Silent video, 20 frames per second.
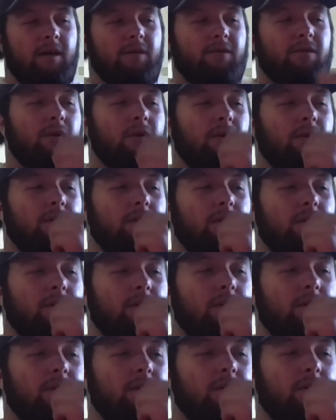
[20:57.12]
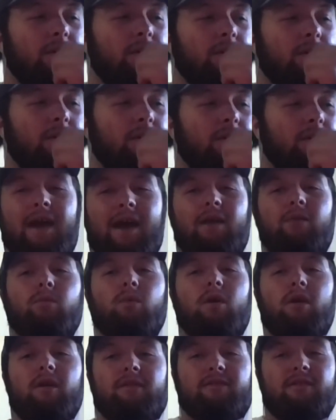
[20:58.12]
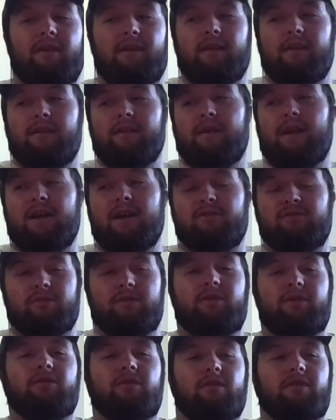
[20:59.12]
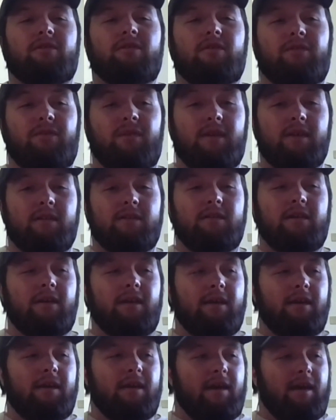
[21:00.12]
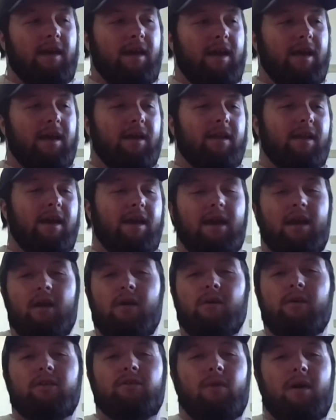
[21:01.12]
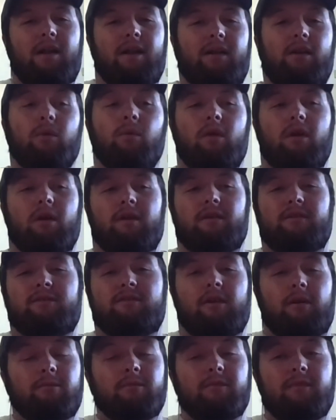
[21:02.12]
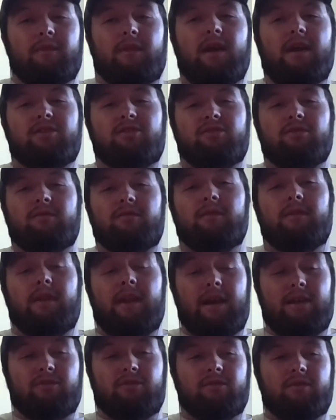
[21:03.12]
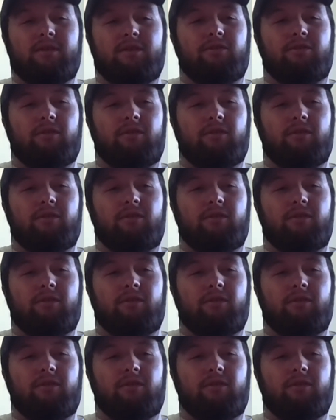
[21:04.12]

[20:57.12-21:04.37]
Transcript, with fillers: Of course. I mean, my dad works in the natural resources field. Okay. And I kind of always wanted to work something natural natural